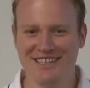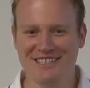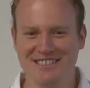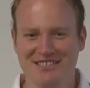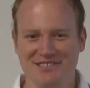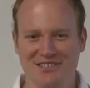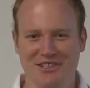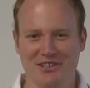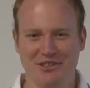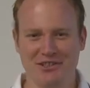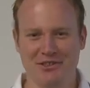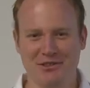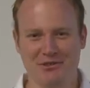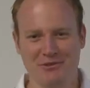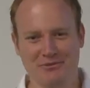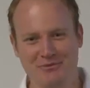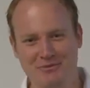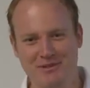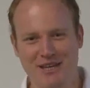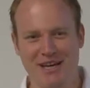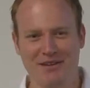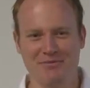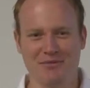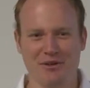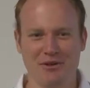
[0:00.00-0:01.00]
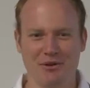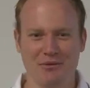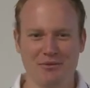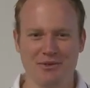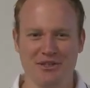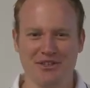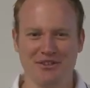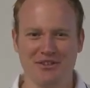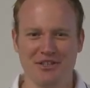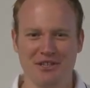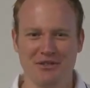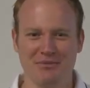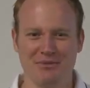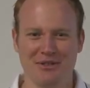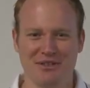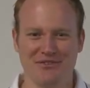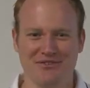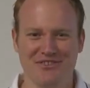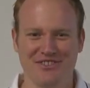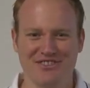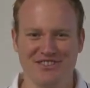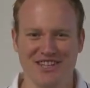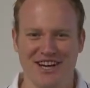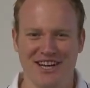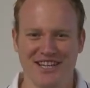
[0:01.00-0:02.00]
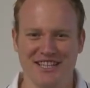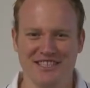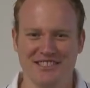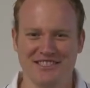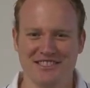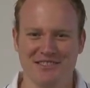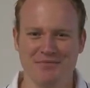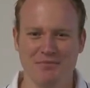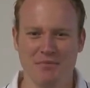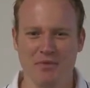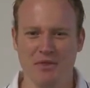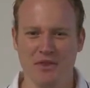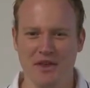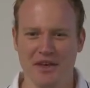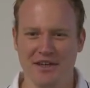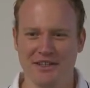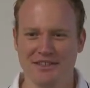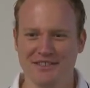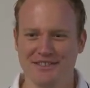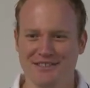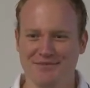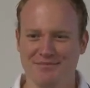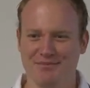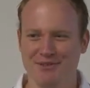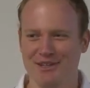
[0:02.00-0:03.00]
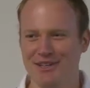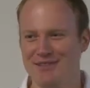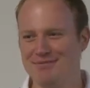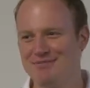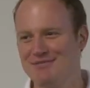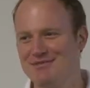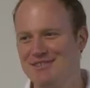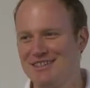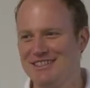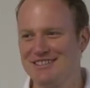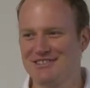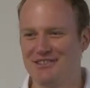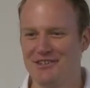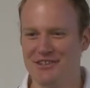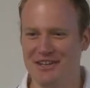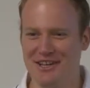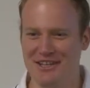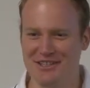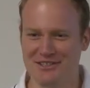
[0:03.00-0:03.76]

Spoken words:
so yeah, there will be a little bit of client things, but it's okay,